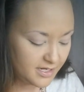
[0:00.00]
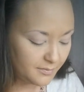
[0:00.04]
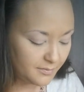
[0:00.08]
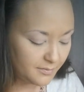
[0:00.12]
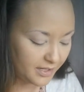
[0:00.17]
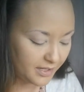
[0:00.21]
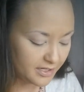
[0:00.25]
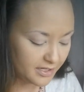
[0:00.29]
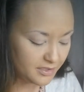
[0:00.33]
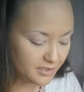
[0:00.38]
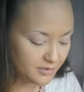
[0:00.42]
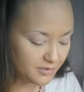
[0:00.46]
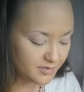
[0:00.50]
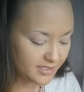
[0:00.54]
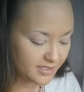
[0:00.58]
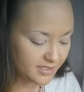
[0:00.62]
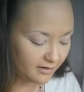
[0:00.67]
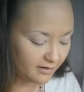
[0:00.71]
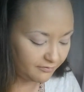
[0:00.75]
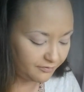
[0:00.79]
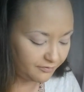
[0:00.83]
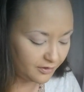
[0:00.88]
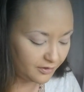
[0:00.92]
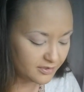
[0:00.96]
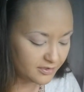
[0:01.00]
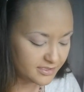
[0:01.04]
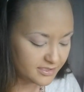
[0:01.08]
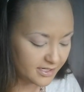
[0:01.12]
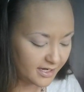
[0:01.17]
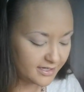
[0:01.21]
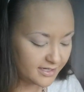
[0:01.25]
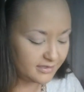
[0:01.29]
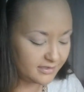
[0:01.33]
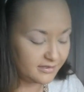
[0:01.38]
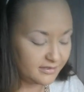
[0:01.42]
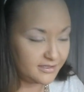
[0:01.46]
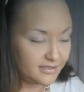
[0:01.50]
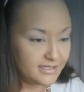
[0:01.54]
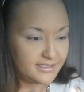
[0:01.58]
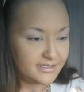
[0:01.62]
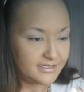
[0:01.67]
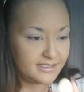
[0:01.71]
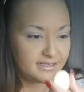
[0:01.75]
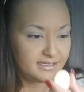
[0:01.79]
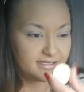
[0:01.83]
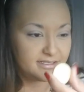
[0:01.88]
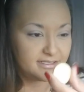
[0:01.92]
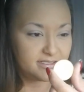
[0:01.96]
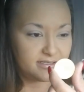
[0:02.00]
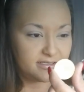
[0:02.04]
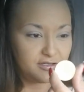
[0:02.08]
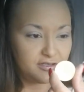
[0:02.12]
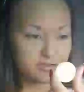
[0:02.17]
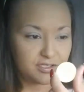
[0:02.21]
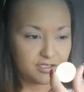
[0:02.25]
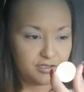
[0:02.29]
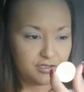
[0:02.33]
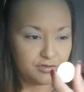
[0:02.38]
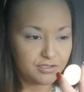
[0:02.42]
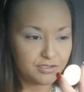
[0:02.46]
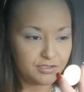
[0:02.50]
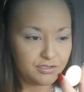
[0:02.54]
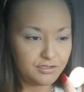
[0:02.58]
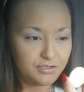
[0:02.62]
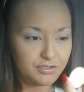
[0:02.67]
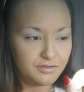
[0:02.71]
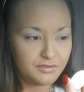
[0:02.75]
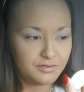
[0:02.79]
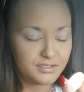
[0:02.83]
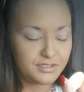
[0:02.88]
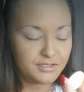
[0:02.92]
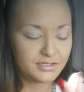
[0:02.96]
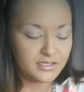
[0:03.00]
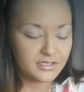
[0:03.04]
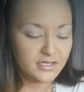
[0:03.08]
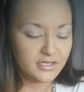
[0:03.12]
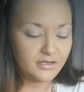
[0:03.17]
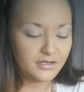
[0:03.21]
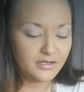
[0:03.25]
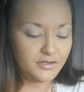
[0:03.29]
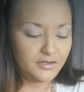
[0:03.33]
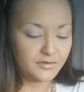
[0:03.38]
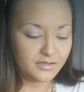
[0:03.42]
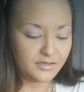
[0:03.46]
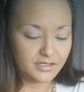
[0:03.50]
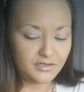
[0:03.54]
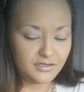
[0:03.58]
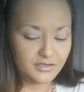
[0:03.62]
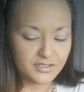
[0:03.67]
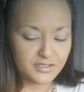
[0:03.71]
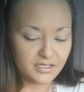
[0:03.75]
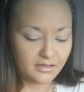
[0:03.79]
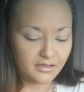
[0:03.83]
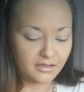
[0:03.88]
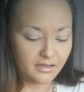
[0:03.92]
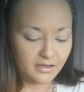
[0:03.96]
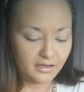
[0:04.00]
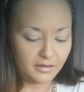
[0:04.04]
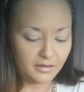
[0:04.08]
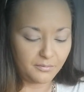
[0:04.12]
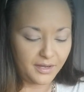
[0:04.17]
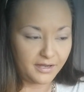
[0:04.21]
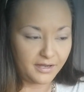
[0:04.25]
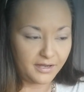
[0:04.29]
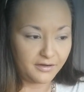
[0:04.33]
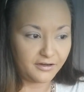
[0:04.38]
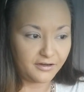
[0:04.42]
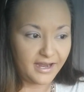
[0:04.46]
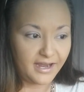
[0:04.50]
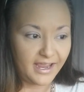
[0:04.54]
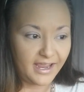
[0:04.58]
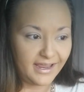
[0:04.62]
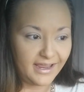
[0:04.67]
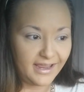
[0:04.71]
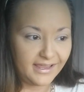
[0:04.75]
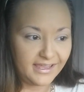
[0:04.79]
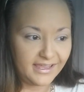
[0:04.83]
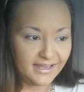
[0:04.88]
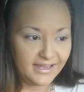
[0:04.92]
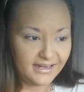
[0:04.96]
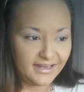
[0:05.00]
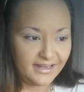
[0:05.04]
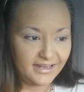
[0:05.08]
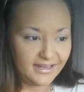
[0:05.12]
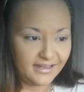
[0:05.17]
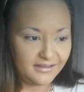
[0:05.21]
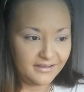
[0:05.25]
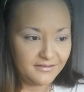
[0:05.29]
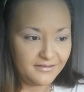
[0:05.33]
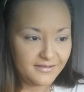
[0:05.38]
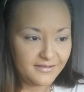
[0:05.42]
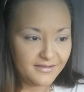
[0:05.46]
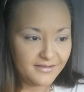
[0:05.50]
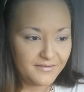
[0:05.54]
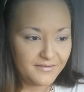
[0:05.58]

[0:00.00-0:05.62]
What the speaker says: But I use that first. You can use loose, you can use a powder. Hey Kenny.